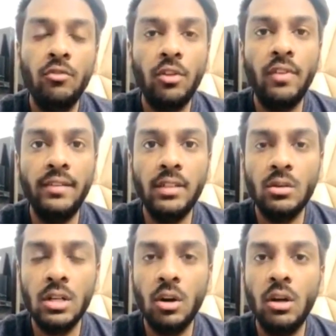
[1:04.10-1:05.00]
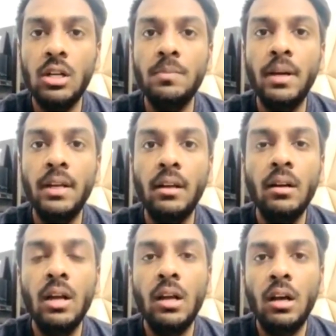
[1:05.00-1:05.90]
for $5,000 per year
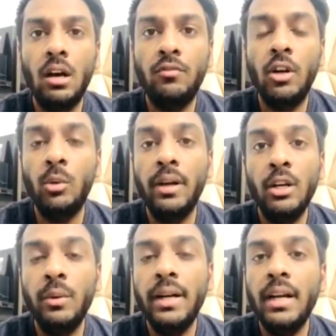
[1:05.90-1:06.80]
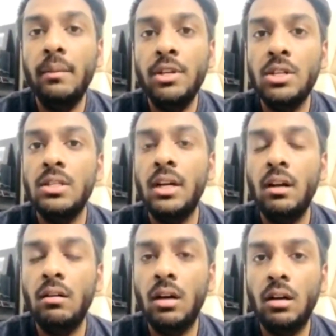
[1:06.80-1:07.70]
for 2020 admissions.
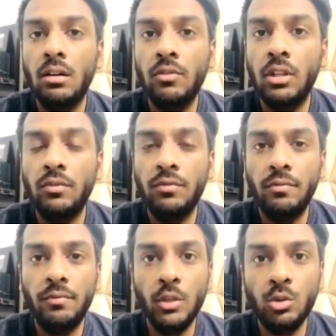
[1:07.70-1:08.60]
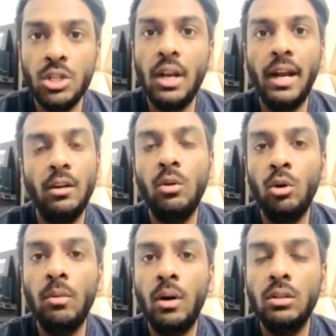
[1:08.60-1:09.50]
And for the future, I don't
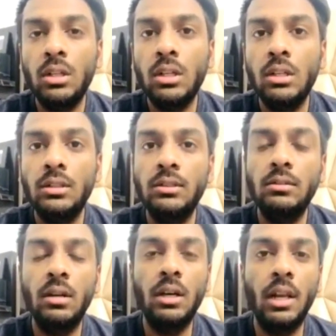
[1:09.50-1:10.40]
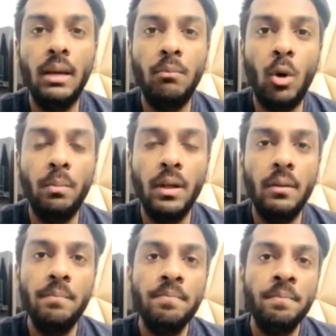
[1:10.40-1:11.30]
know about the like proper
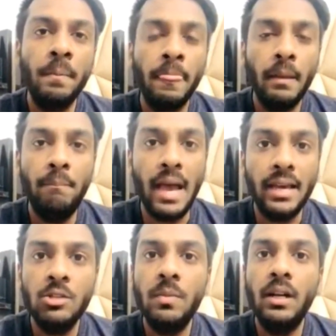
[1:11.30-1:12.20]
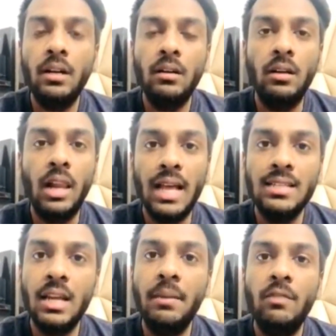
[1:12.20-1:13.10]
package, but
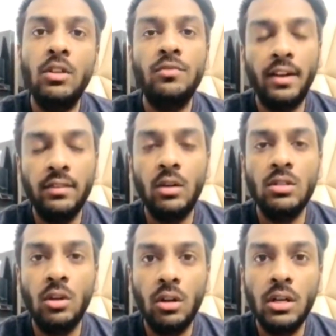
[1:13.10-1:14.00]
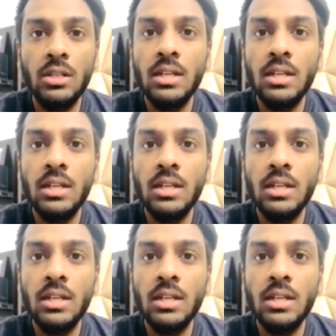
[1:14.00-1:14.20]
last time it was $5,000.